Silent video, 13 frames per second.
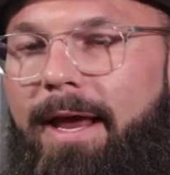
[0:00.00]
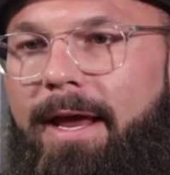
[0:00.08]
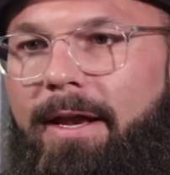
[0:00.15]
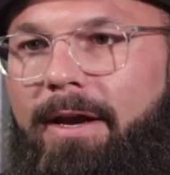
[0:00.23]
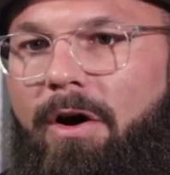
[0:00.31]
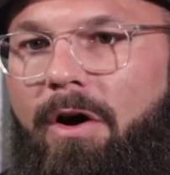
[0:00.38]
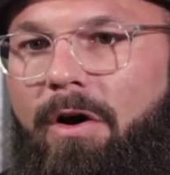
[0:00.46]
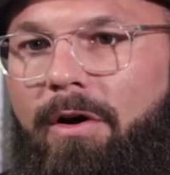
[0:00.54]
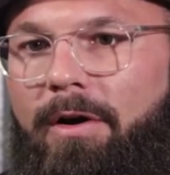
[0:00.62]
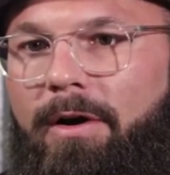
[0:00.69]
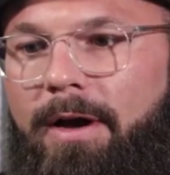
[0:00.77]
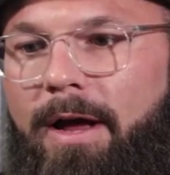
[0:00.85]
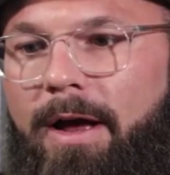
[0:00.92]
and
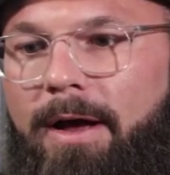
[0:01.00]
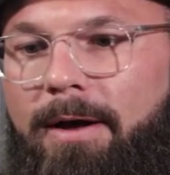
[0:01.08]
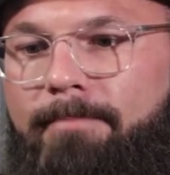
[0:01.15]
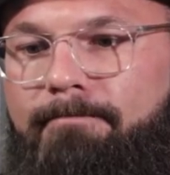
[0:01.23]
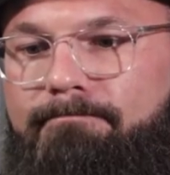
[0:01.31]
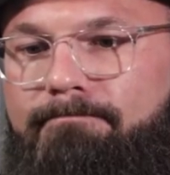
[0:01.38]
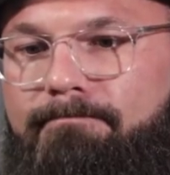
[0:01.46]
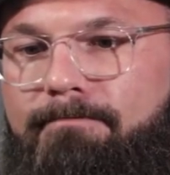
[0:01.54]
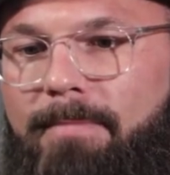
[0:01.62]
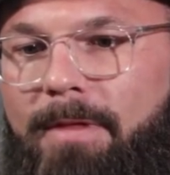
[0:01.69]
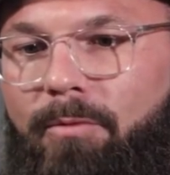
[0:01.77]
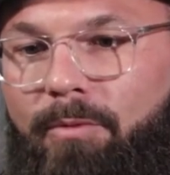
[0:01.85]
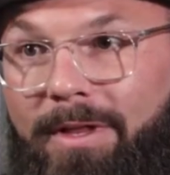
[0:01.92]
are um,
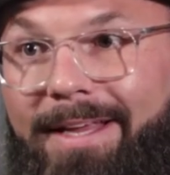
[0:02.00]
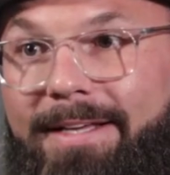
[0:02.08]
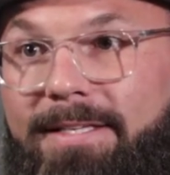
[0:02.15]
really